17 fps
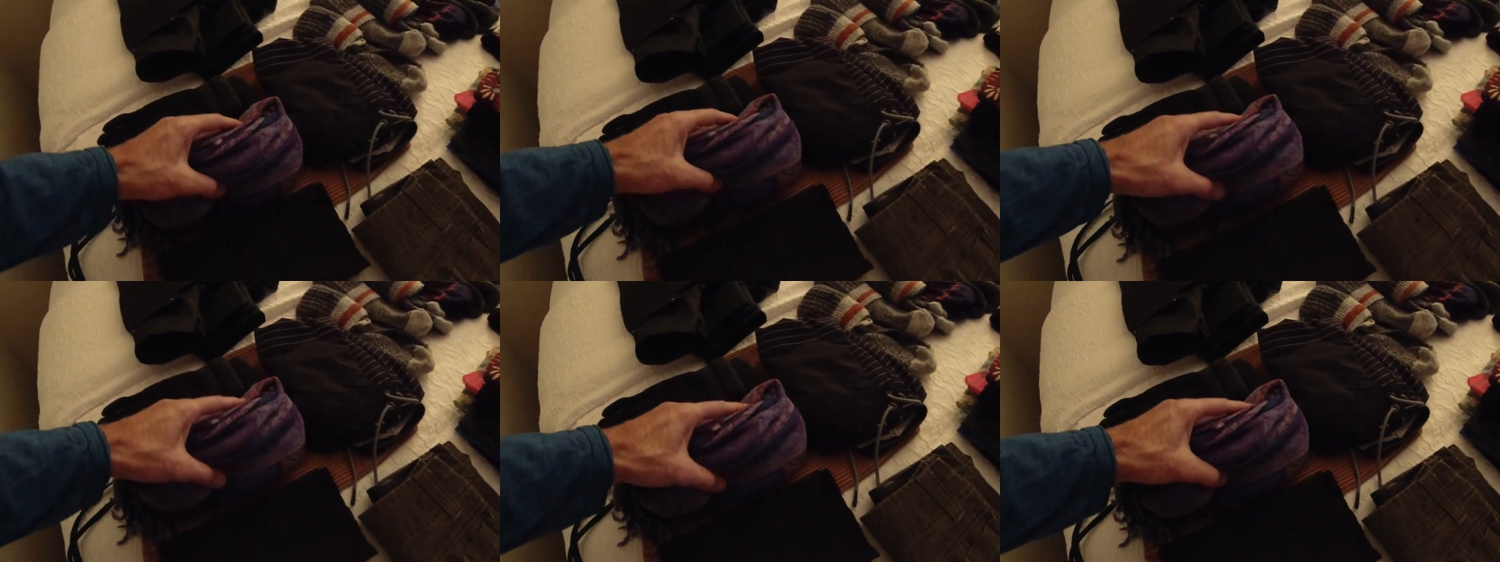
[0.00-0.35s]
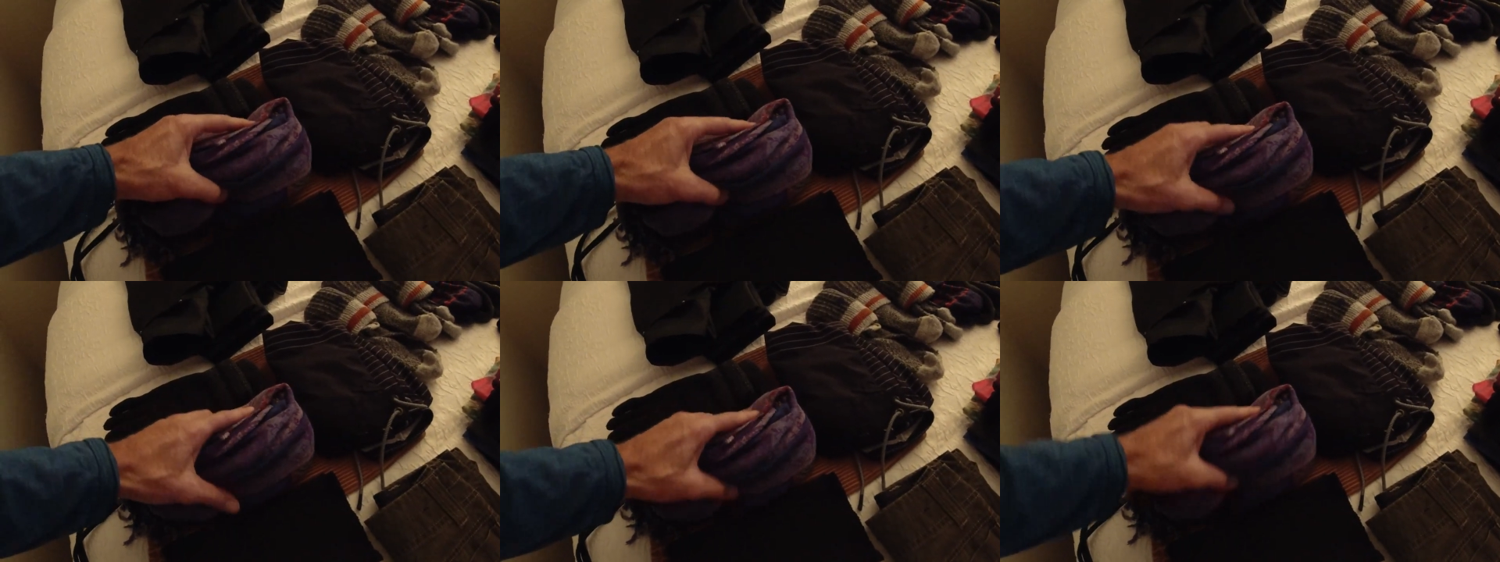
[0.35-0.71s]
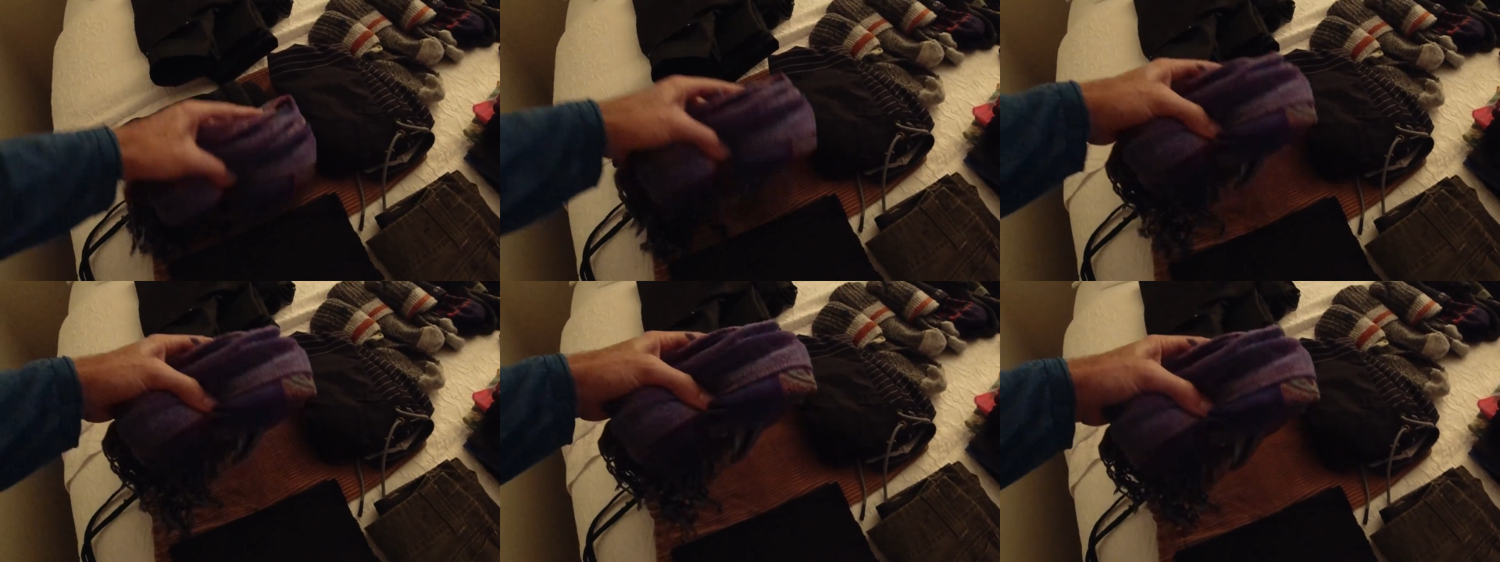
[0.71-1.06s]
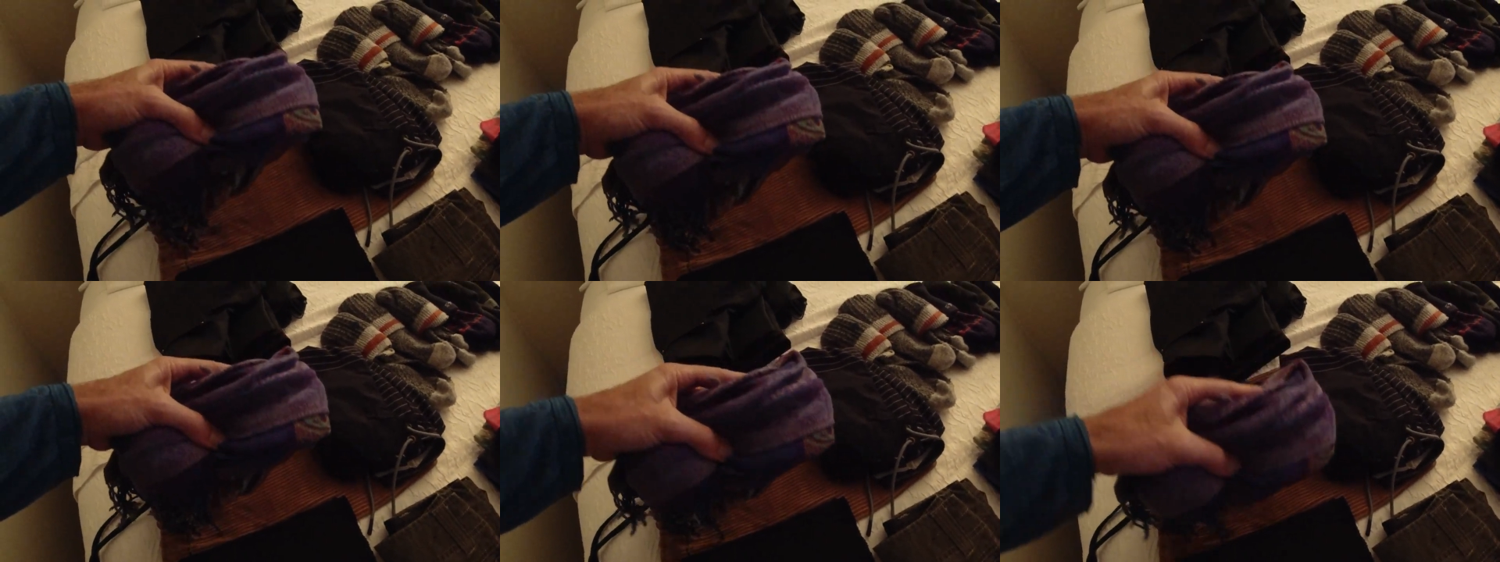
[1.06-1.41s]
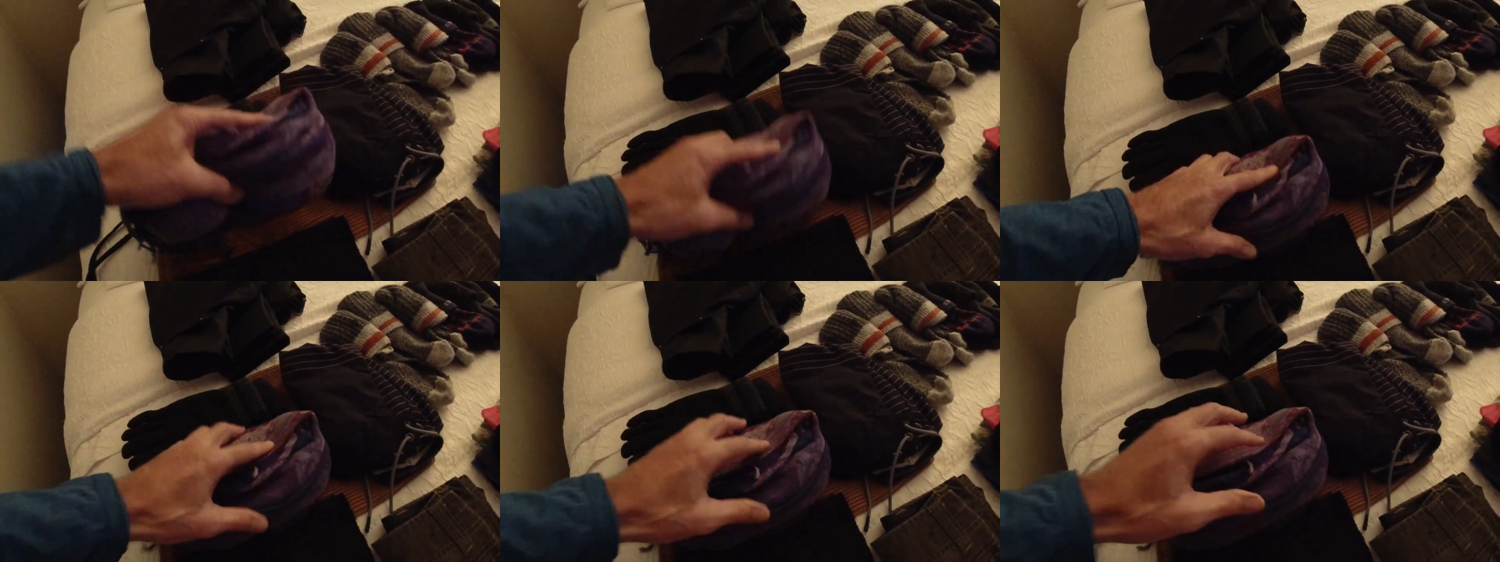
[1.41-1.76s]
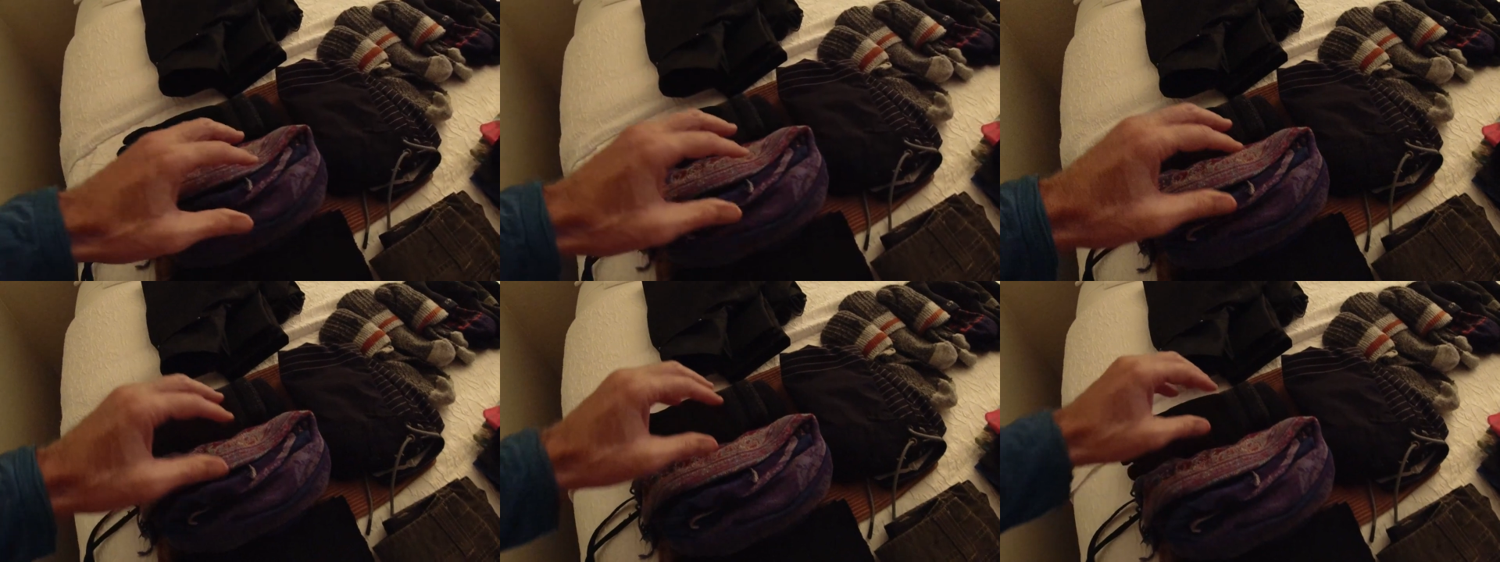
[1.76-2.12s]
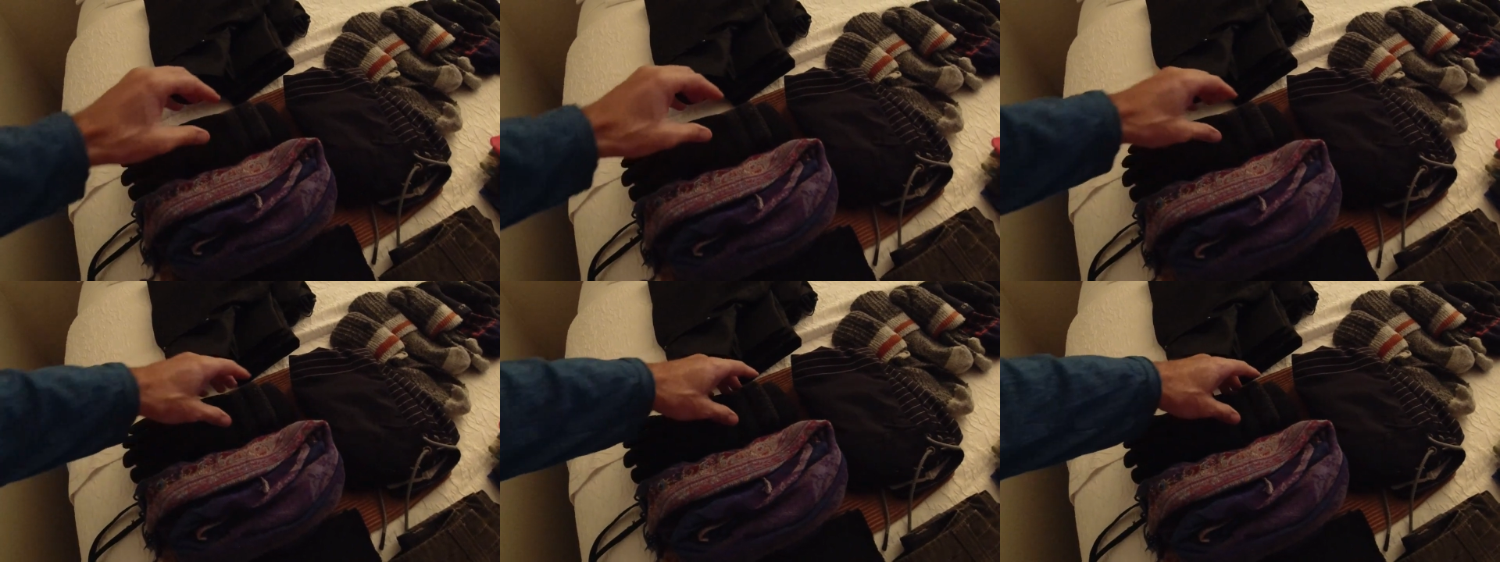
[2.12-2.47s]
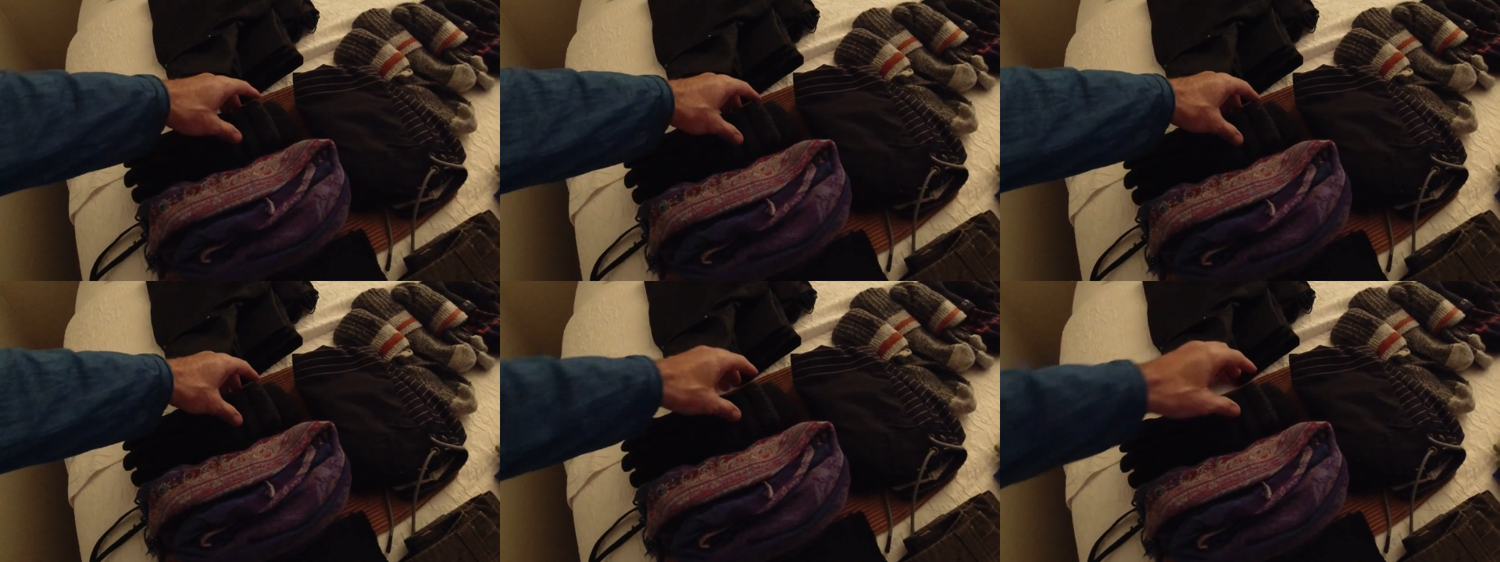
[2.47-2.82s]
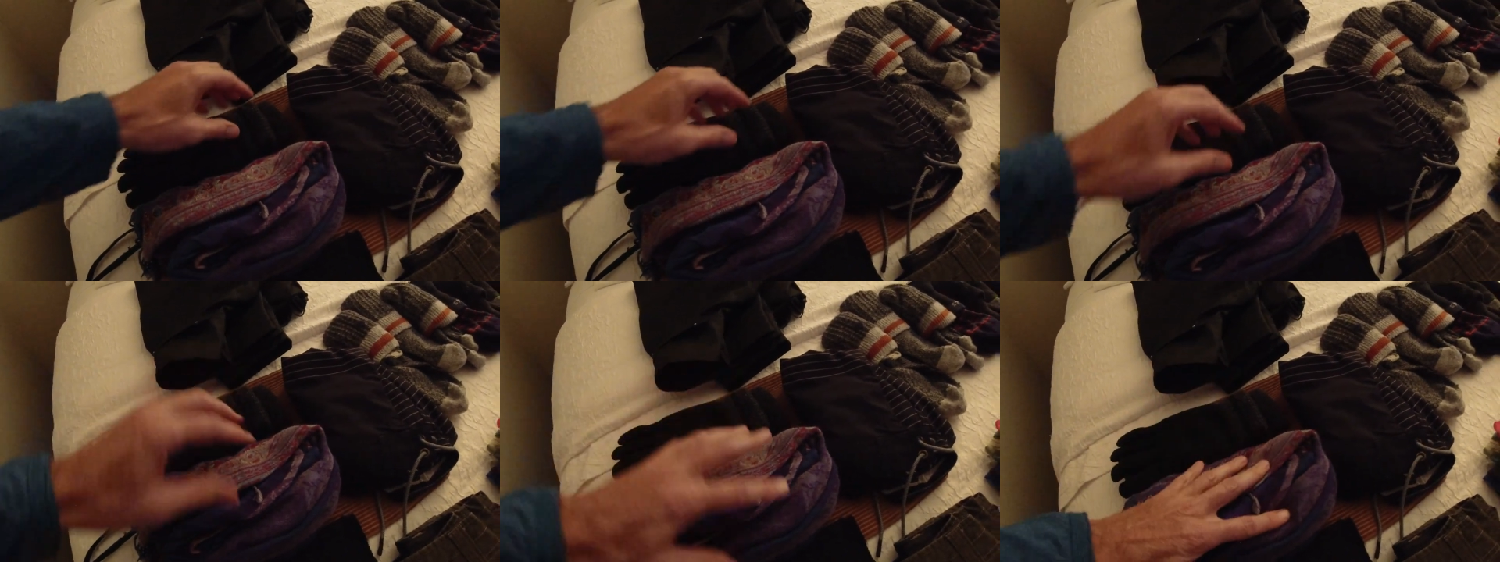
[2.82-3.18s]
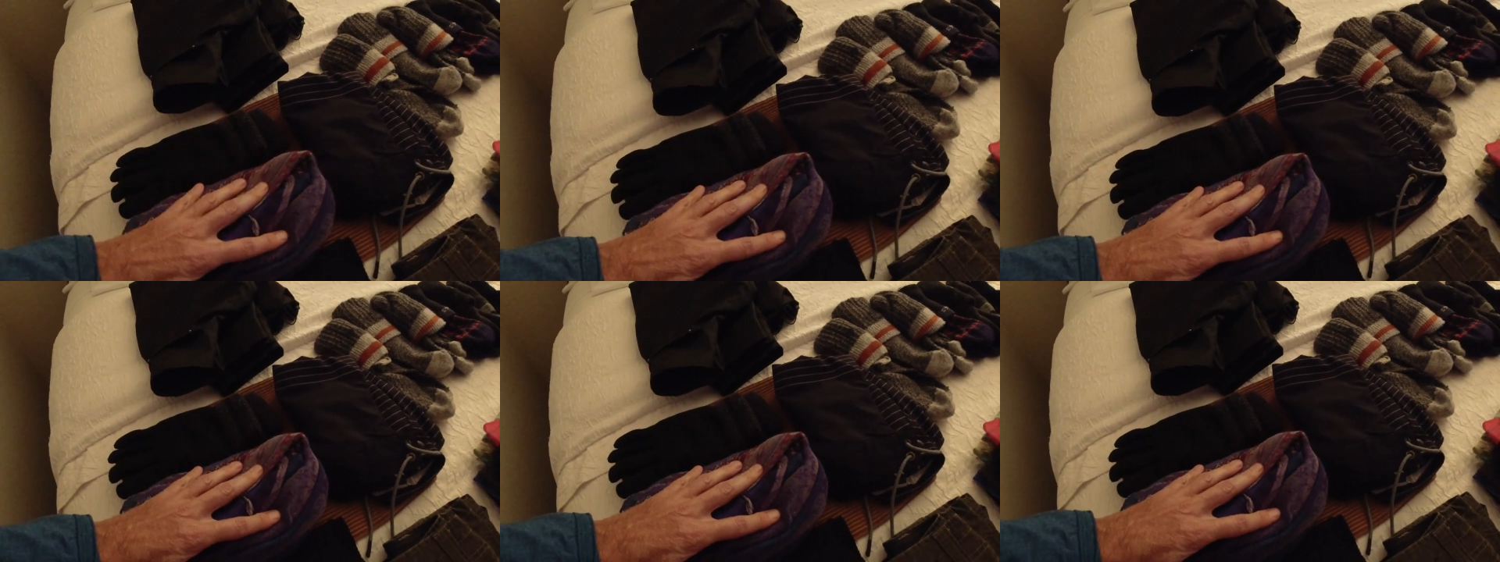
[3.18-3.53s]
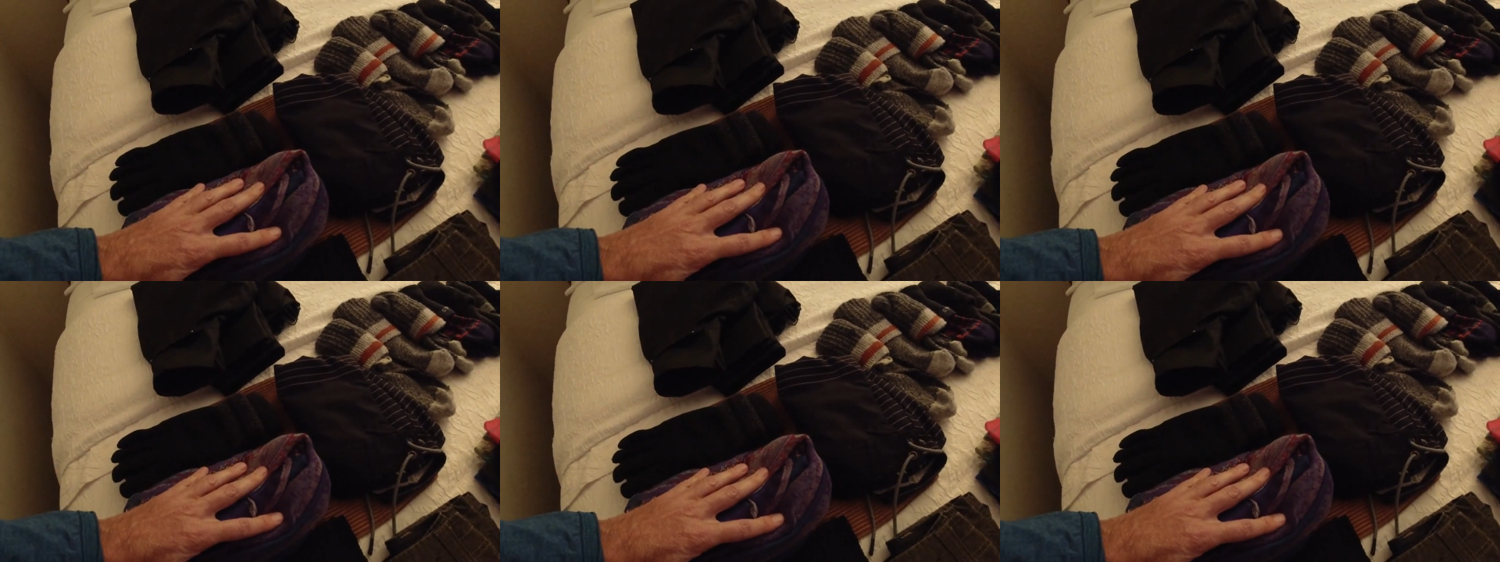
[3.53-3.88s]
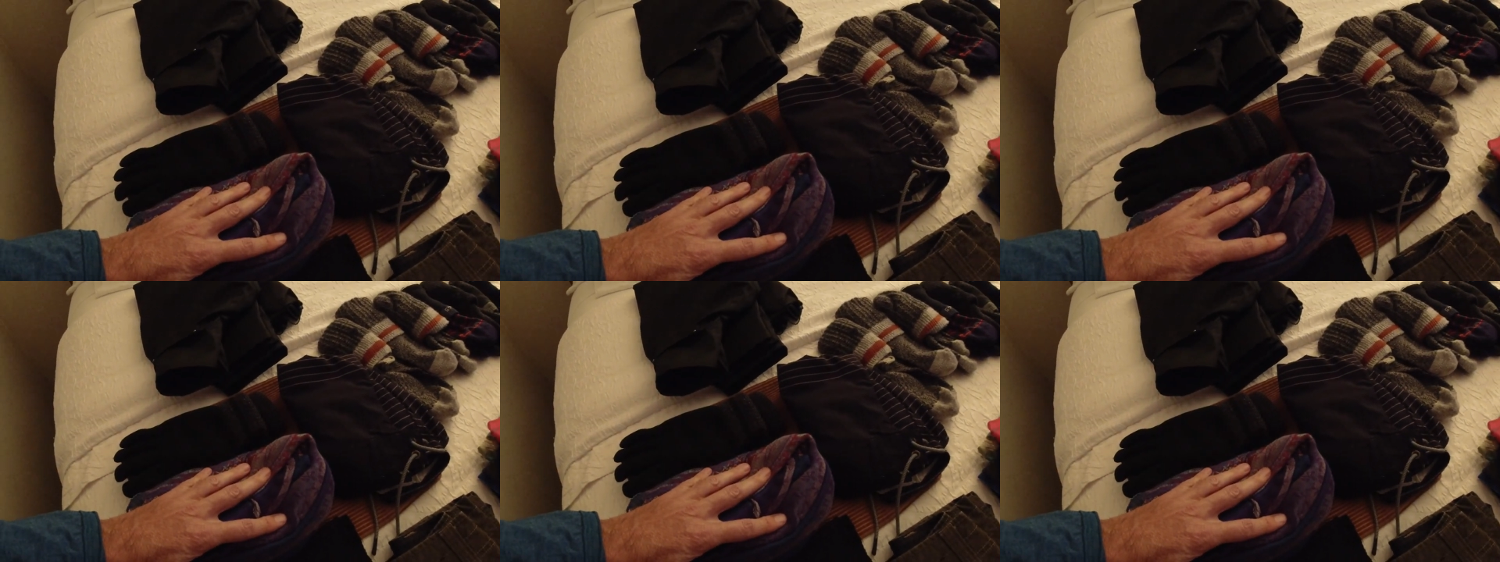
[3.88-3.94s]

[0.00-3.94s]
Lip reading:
No face is visible, so there are no lips to read.